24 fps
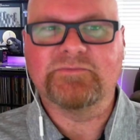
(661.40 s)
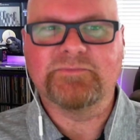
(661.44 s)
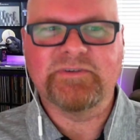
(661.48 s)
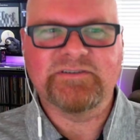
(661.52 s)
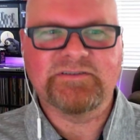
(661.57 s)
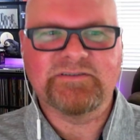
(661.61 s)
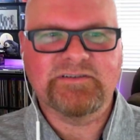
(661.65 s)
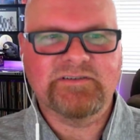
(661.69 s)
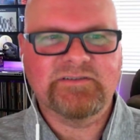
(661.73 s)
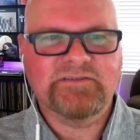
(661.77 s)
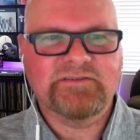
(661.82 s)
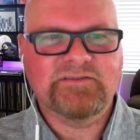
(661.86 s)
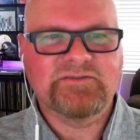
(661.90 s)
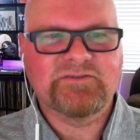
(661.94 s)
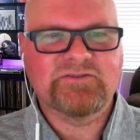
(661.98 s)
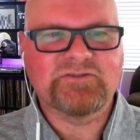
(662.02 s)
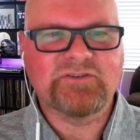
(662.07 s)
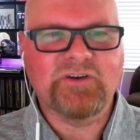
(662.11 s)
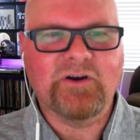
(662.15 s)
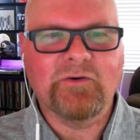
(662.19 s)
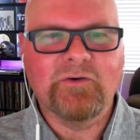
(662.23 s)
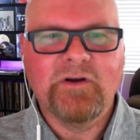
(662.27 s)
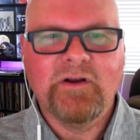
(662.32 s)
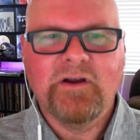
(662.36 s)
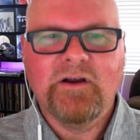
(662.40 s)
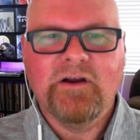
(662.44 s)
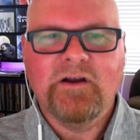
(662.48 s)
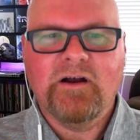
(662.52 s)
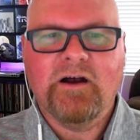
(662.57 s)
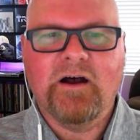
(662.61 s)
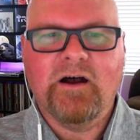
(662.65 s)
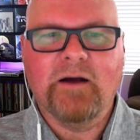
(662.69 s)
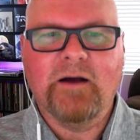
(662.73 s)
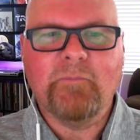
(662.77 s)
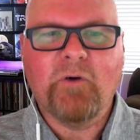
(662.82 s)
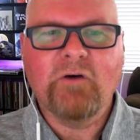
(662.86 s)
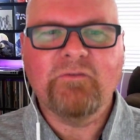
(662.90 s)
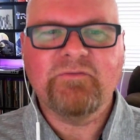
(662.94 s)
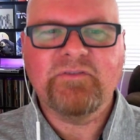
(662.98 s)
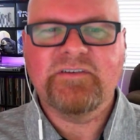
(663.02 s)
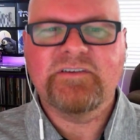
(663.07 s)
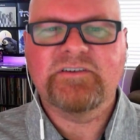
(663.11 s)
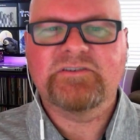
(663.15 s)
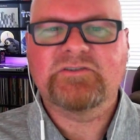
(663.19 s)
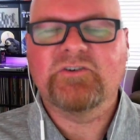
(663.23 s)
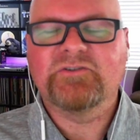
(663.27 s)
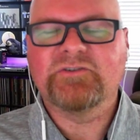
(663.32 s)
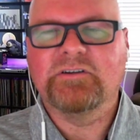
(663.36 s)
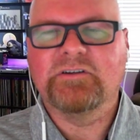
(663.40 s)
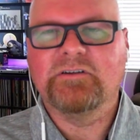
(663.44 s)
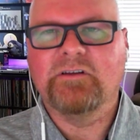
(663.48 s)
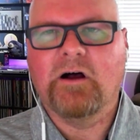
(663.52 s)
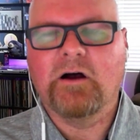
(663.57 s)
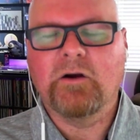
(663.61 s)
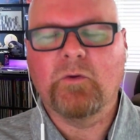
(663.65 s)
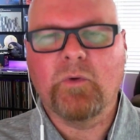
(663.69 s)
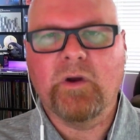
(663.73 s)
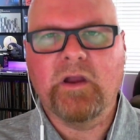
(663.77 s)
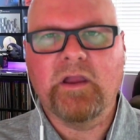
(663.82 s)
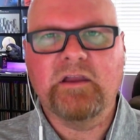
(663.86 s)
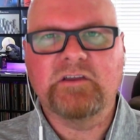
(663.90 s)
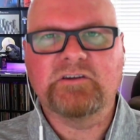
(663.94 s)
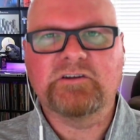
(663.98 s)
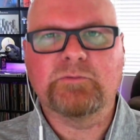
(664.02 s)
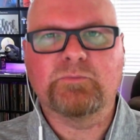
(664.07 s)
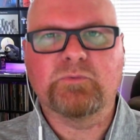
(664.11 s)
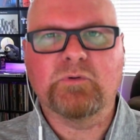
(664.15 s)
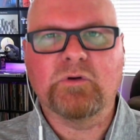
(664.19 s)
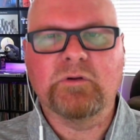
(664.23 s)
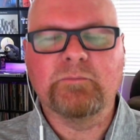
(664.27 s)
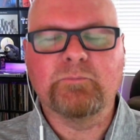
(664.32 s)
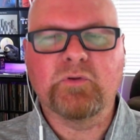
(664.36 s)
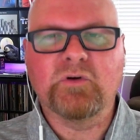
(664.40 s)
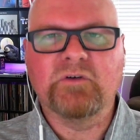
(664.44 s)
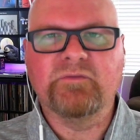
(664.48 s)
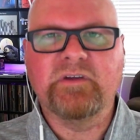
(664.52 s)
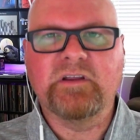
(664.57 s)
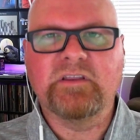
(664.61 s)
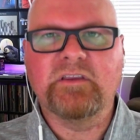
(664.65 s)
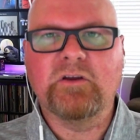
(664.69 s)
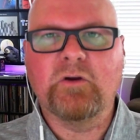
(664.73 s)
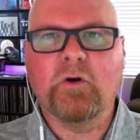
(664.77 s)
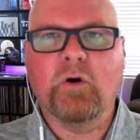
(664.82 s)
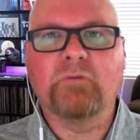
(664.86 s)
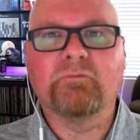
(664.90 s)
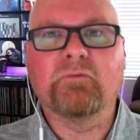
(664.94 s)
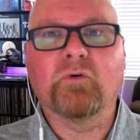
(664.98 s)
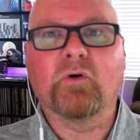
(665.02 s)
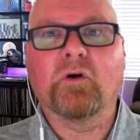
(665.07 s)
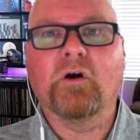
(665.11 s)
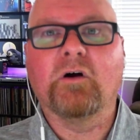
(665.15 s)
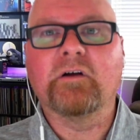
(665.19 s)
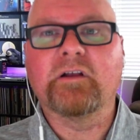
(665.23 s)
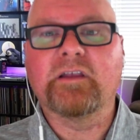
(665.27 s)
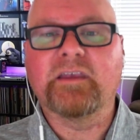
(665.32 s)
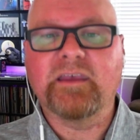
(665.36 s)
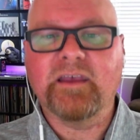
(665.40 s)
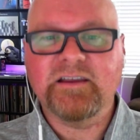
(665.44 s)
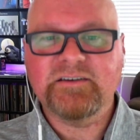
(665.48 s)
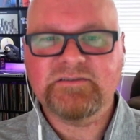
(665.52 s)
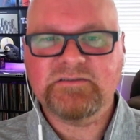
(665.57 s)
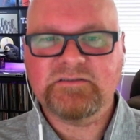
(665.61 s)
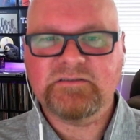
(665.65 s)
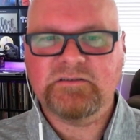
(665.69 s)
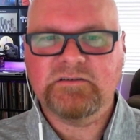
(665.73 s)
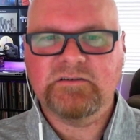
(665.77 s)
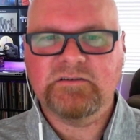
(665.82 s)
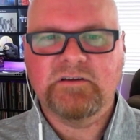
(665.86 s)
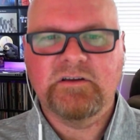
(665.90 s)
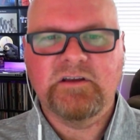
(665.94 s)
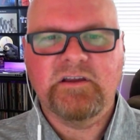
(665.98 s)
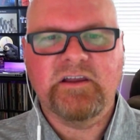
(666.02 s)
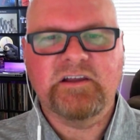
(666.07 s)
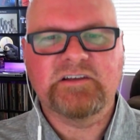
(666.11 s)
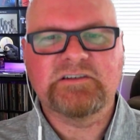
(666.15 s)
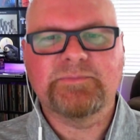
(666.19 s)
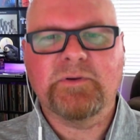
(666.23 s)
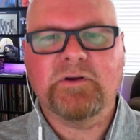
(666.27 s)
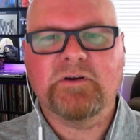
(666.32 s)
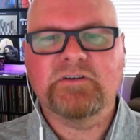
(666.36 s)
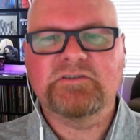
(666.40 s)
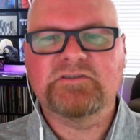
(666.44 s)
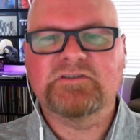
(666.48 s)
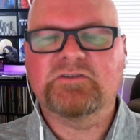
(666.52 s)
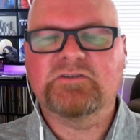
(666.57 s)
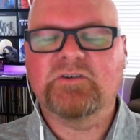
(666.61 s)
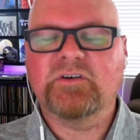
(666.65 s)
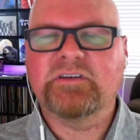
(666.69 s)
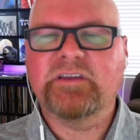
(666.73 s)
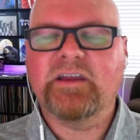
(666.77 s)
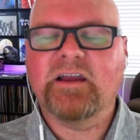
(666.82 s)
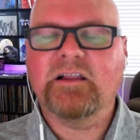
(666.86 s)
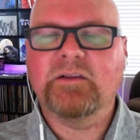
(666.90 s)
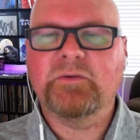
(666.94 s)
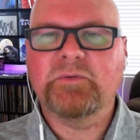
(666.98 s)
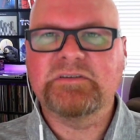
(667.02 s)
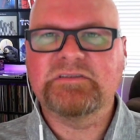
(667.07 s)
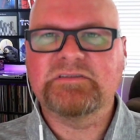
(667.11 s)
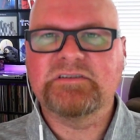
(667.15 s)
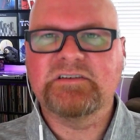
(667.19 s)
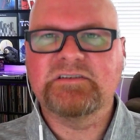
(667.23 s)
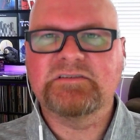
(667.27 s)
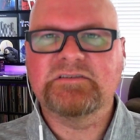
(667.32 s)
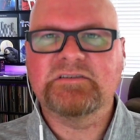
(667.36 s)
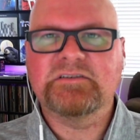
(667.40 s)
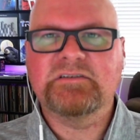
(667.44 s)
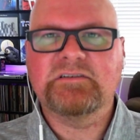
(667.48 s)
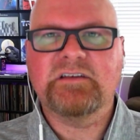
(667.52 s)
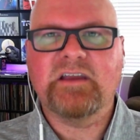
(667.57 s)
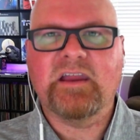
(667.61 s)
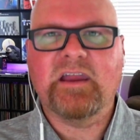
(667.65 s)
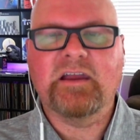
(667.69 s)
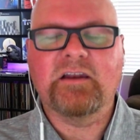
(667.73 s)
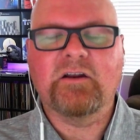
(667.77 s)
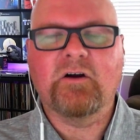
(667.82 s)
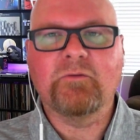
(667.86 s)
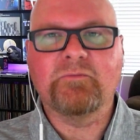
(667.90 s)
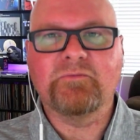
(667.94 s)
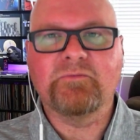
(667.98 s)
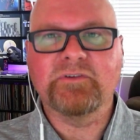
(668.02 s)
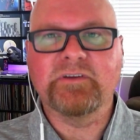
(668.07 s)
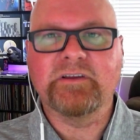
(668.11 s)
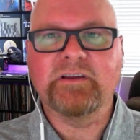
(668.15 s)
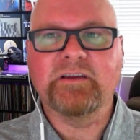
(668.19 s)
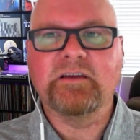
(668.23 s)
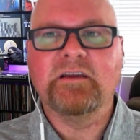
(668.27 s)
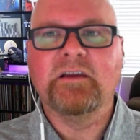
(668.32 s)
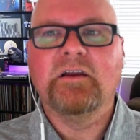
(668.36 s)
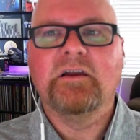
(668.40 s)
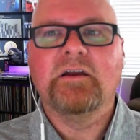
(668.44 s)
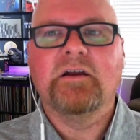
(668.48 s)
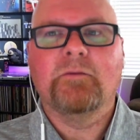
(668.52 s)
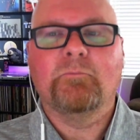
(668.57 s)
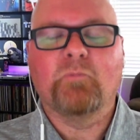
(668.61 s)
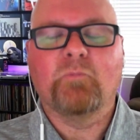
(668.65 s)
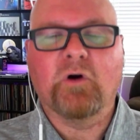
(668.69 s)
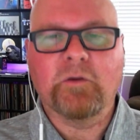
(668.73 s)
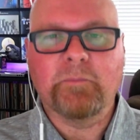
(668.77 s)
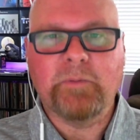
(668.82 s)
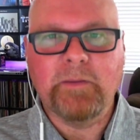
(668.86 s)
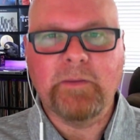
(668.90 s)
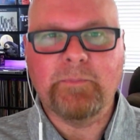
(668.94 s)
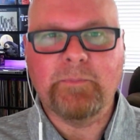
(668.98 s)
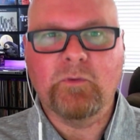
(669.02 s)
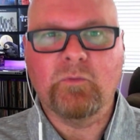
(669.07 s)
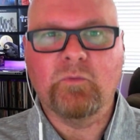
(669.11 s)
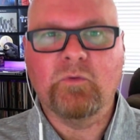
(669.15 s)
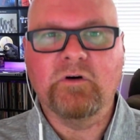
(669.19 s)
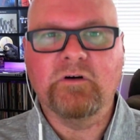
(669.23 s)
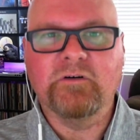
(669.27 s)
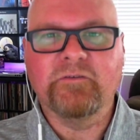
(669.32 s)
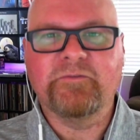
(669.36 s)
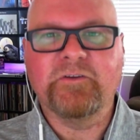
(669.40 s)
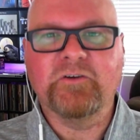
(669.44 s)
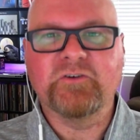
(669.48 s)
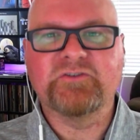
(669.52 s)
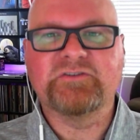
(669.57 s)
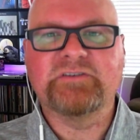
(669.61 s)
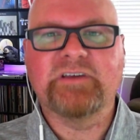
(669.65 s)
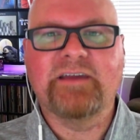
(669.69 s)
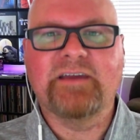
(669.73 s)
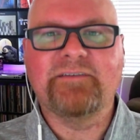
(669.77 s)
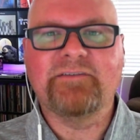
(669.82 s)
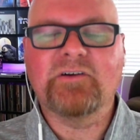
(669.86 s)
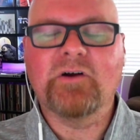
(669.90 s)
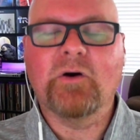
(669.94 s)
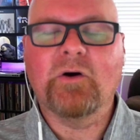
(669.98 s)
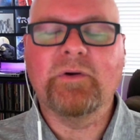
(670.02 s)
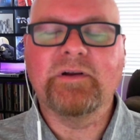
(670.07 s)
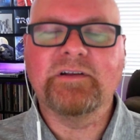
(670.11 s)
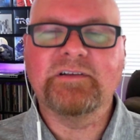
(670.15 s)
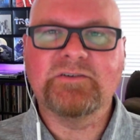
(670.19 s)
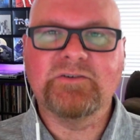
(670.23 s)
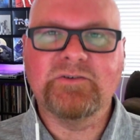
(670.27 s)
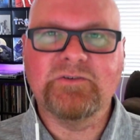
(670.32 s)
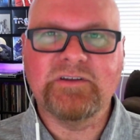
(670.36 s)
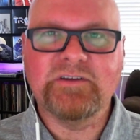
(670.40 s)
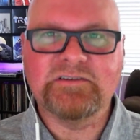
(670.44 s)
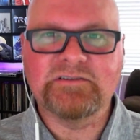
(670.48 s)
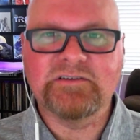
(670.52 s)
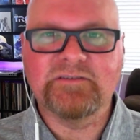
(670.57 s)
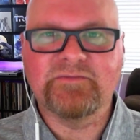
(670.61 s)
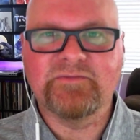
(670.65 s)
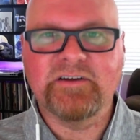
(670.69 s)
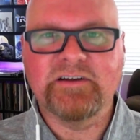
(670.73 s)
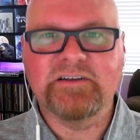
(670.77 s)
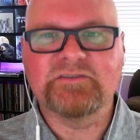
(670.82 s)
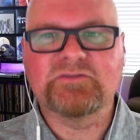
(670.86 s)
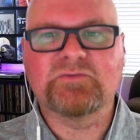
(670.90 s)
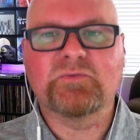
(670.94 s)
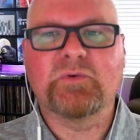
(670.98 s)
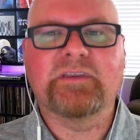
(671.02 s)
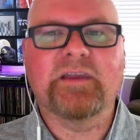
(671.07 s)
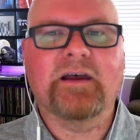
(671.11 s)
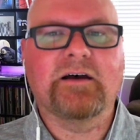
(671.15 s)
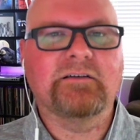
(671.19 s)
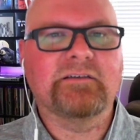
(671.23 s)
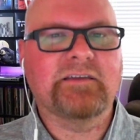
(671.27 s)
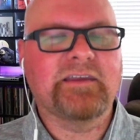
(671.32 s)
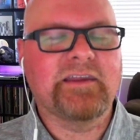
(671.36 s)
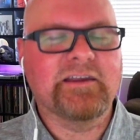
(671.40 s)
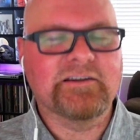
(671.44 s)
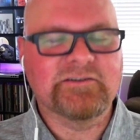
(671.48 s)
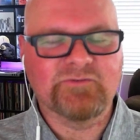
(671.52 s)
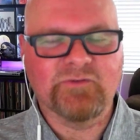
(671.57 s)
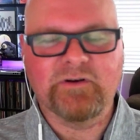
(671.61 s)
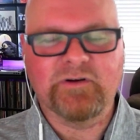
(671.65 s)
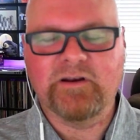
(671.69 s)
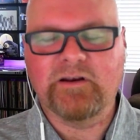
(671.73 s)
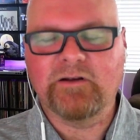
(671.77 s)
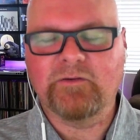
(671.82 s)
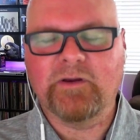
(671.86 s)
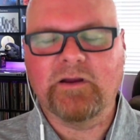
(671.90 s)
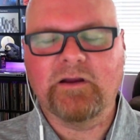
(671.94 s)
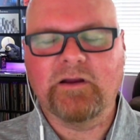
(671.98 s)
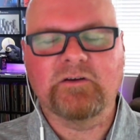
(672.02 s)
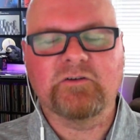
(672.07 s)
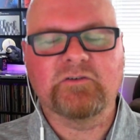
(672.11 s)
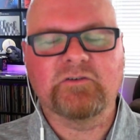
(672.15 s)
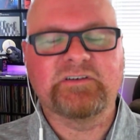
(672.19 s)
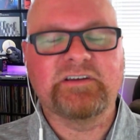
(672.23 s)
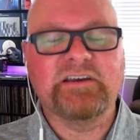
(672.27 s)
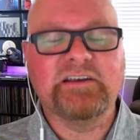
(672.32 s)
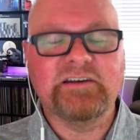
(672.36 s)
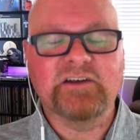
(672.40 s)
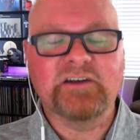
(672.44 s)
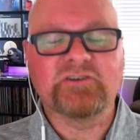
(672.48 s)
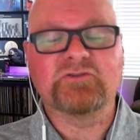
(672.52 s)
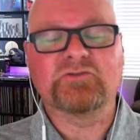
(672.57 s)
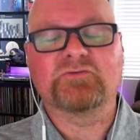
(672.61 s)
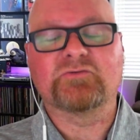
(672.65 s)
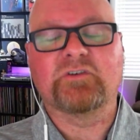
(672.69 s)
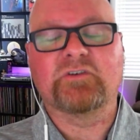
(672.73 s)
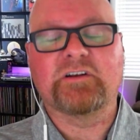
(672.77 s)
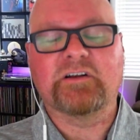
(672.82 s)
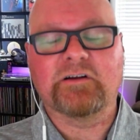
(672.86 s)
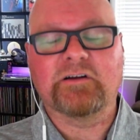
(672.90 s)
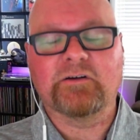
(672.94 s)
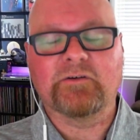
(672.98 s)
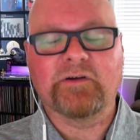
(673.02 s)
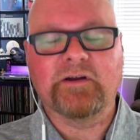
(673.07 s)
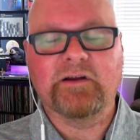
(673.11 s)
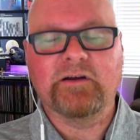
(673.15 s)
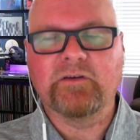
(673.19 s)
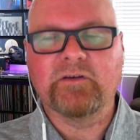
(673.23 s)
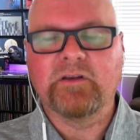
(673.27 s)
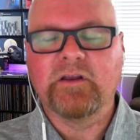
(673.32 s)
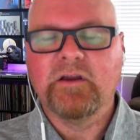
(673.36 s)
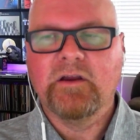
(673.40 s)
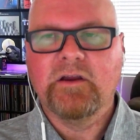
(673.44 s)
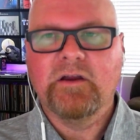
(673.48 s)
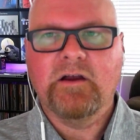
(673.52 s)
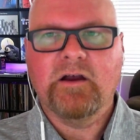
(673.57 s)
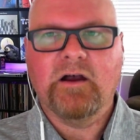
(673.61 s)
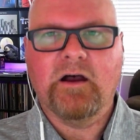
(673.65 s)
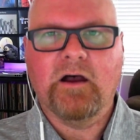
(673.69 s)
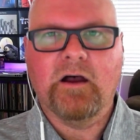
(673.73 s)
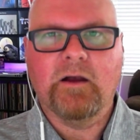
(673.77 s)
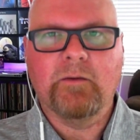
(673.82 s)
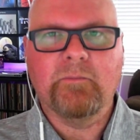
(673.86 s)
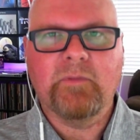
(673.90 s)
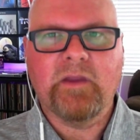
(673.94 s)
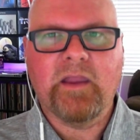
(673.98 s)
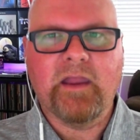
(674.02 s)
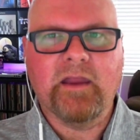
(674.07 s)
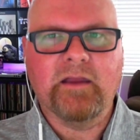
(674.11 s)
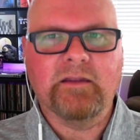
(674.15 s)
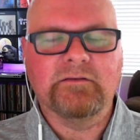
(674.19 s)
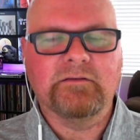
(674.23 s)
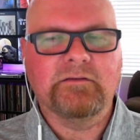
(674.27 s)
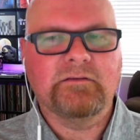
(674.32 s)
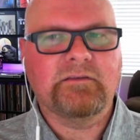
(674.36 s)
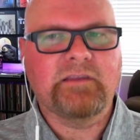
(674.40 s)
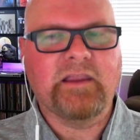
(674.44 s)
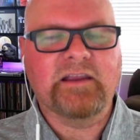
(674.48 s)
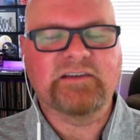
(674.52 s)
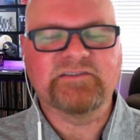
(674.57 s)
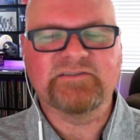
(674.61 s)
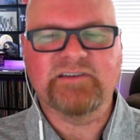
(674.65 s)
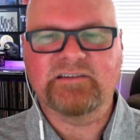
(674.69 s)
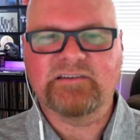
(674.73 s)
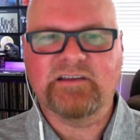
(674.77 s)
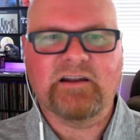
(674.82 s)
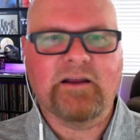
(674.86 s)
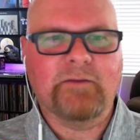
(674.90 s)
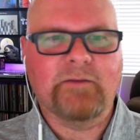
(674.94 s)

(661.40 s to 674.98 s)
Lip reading: business. So hopefully this goes a long way into improving the overall guest experience during the Halloween season, and hopefully more people will feel safe going to these events without kids running around or teenagers running around and things like that.